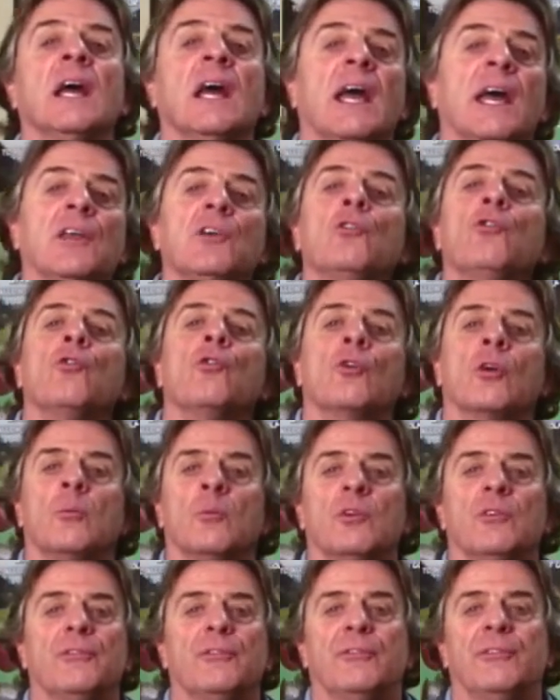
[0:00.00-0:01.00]
at
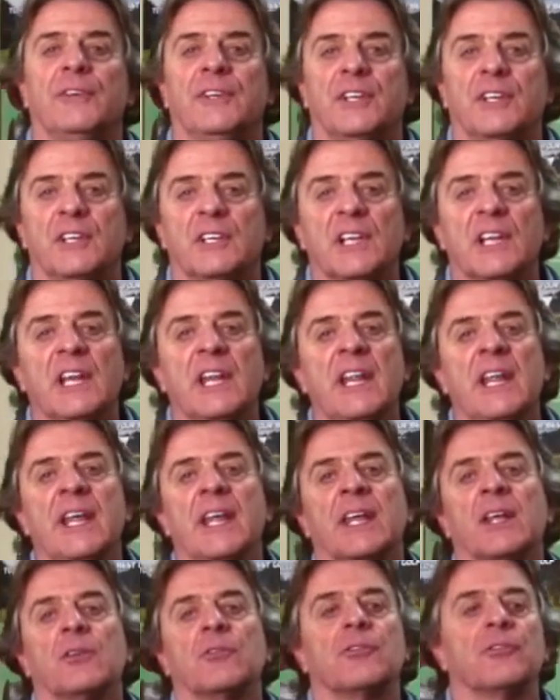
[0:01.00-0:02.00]
normal fitted
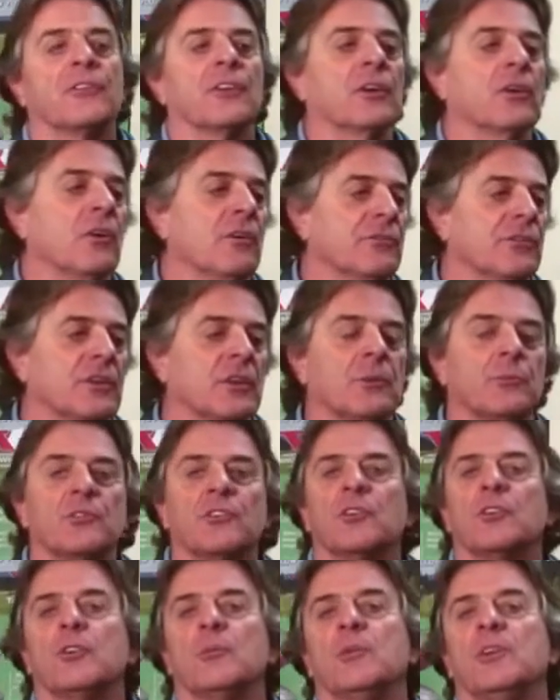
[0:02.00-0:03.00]
lengths, the golf club's
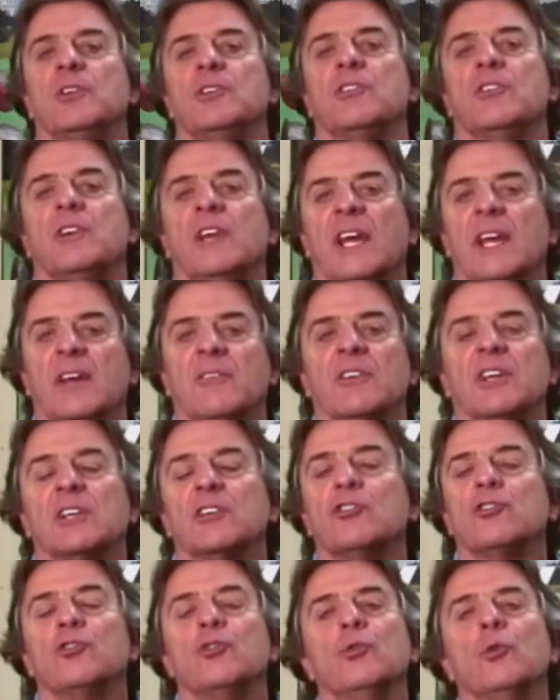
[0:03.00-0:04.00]
going to be
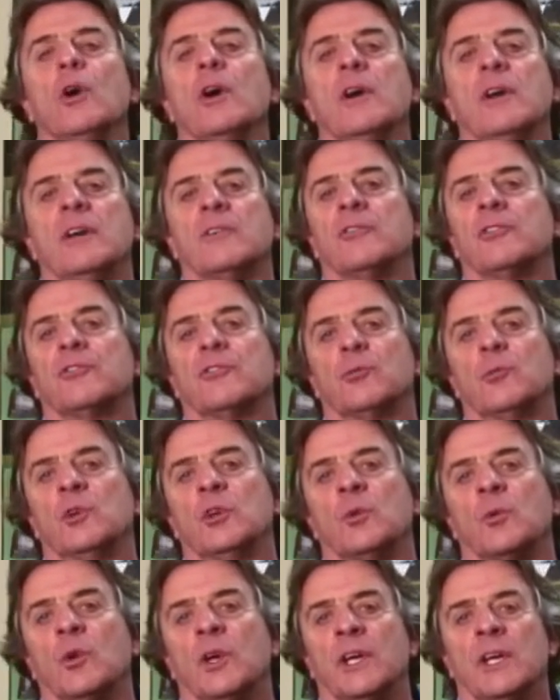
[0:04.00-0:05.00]
having too high of a
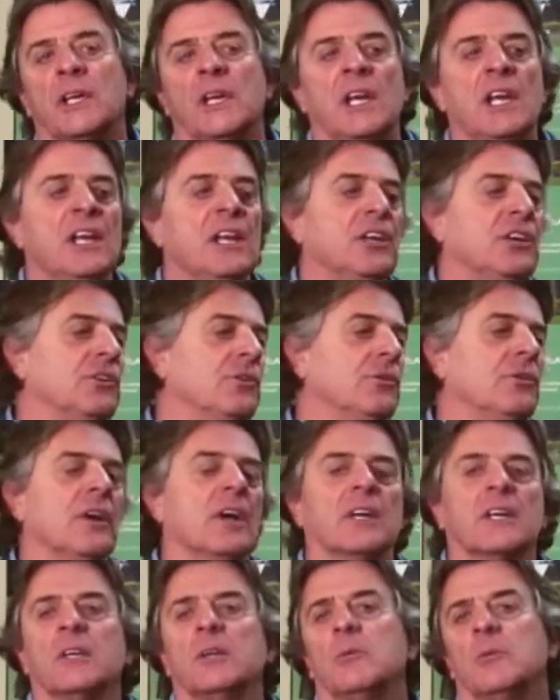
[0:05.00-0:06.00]
swing weight. You're
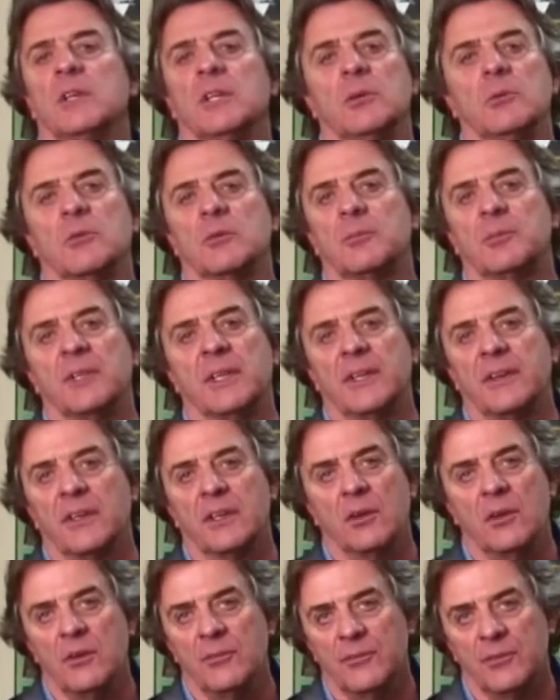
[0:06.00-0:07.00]
not going to be able to play the
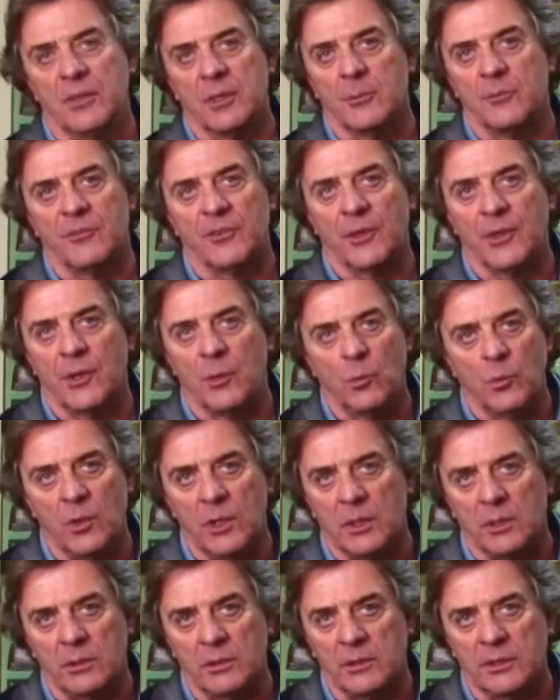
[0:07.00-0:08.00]
golf club very
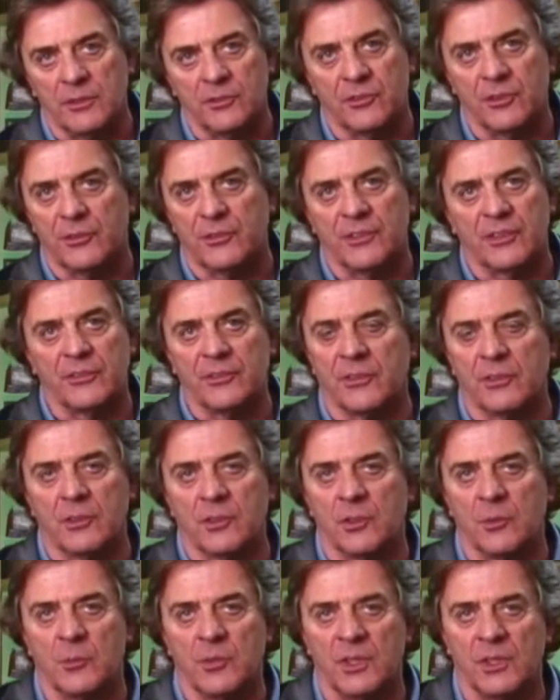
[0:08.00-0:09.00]
well. It just isn't
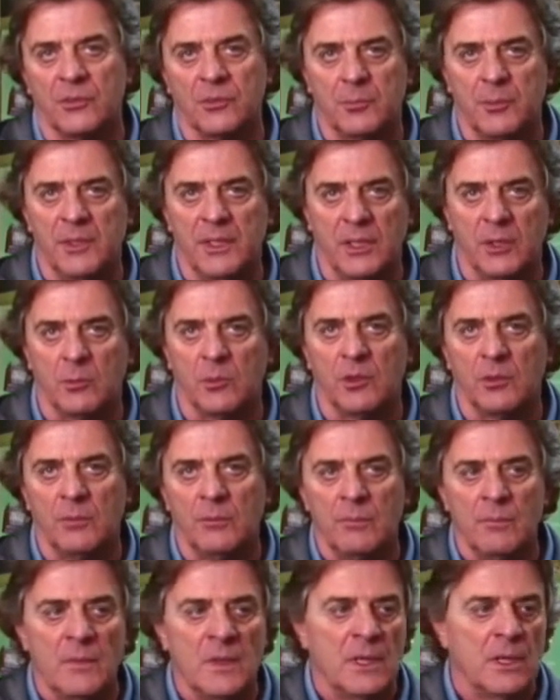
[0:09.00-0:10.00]
going to be as playable.
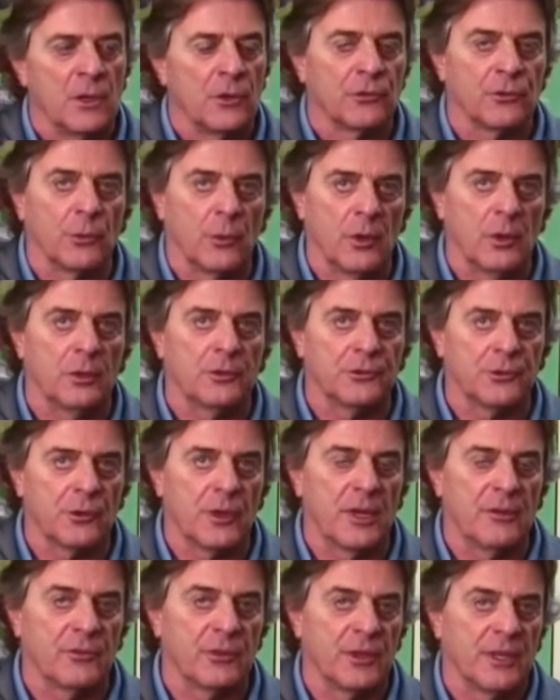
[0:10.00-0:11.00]
So all
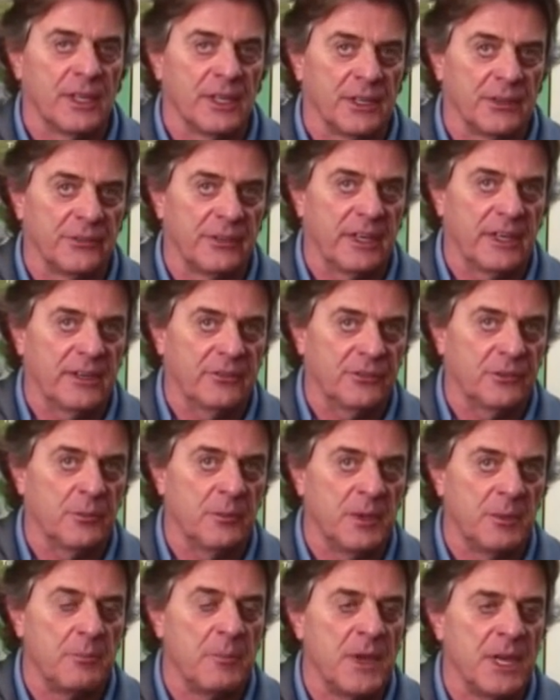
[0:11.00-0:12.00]
driver heads have to
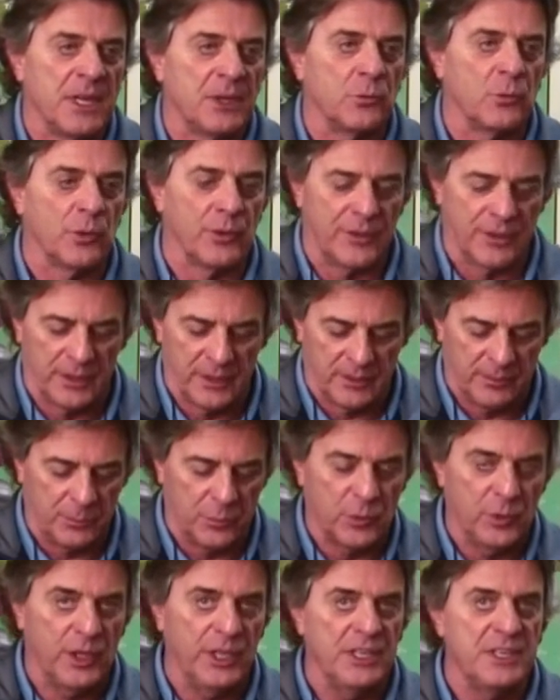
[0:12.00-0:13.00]
be made within a
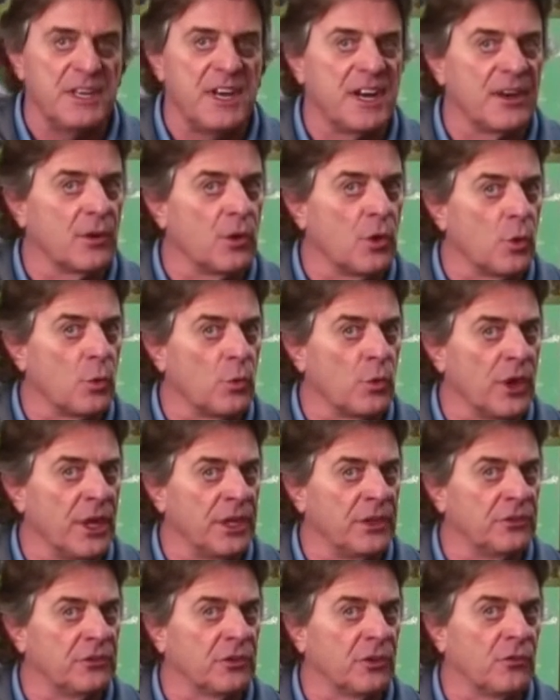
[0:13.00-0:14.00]
pretty narrow
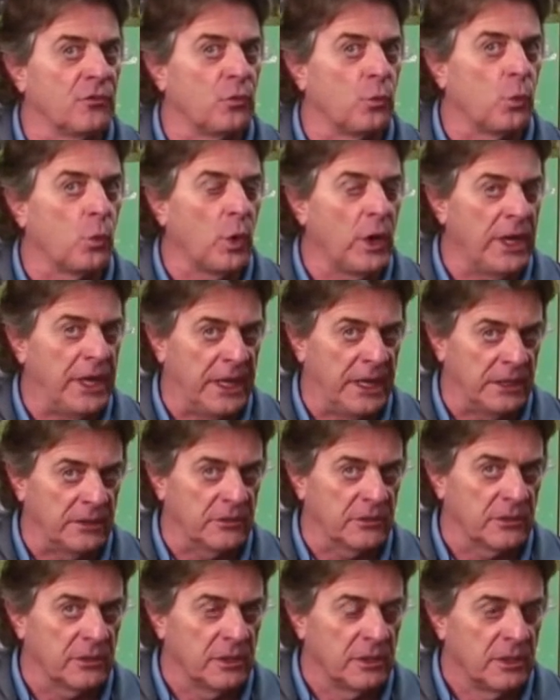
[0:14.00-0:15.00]
range of weight